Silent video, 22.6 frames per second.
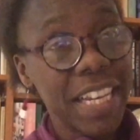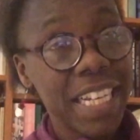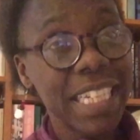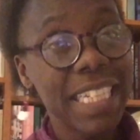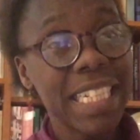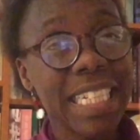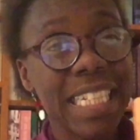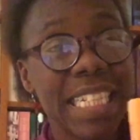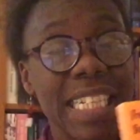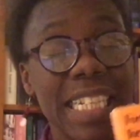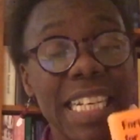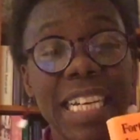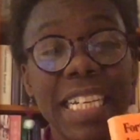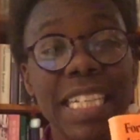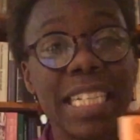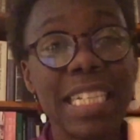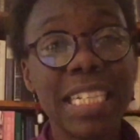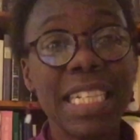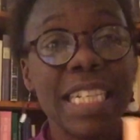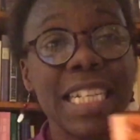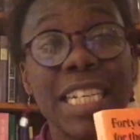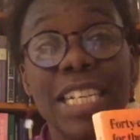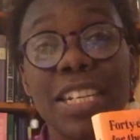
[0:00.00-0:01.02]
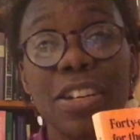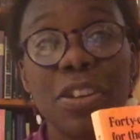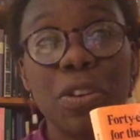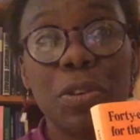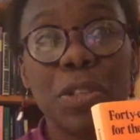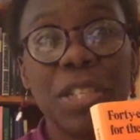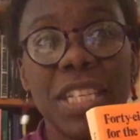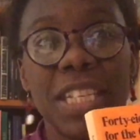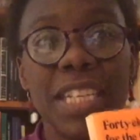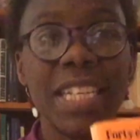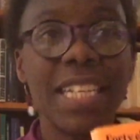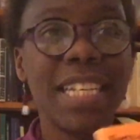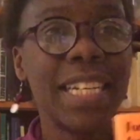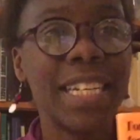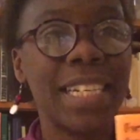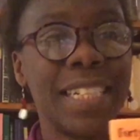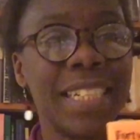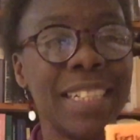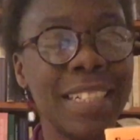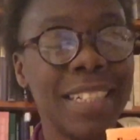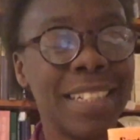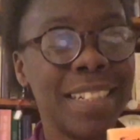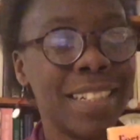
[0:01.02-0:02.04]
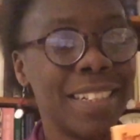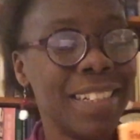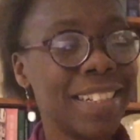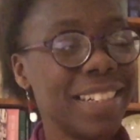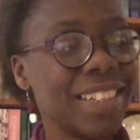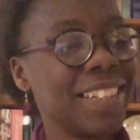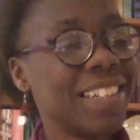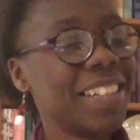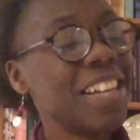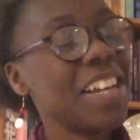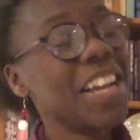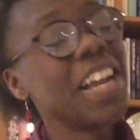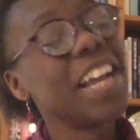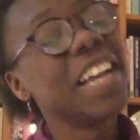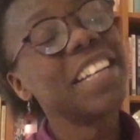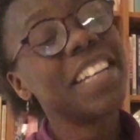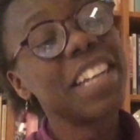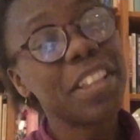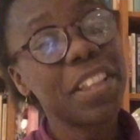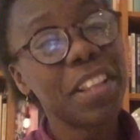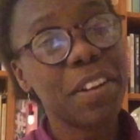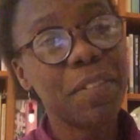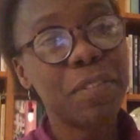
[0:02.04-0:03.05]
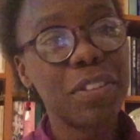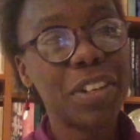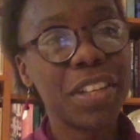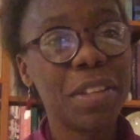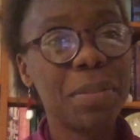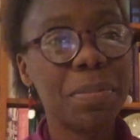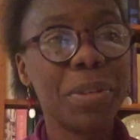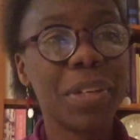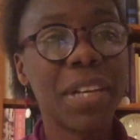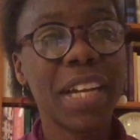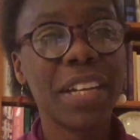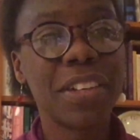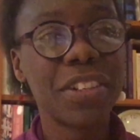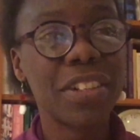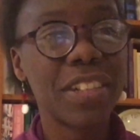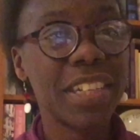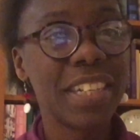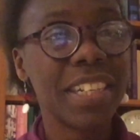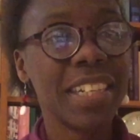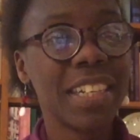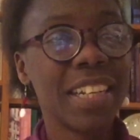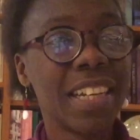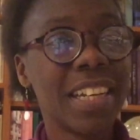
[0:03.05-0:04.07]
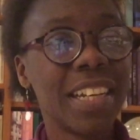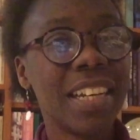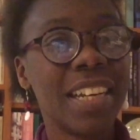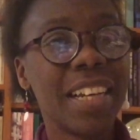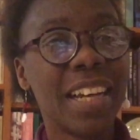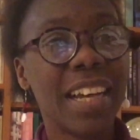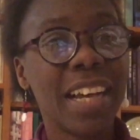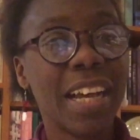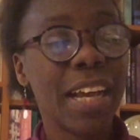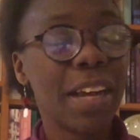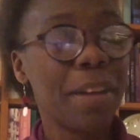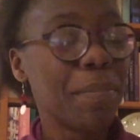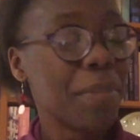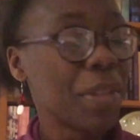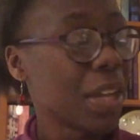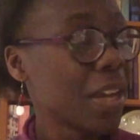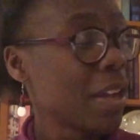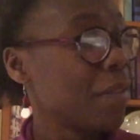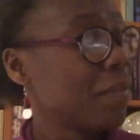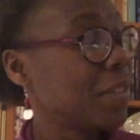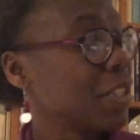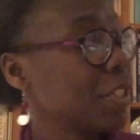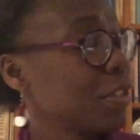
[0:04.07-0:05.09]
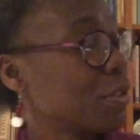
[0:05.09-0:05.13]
it, it's nice and glossy. Now that I've read the book, actually, the cover's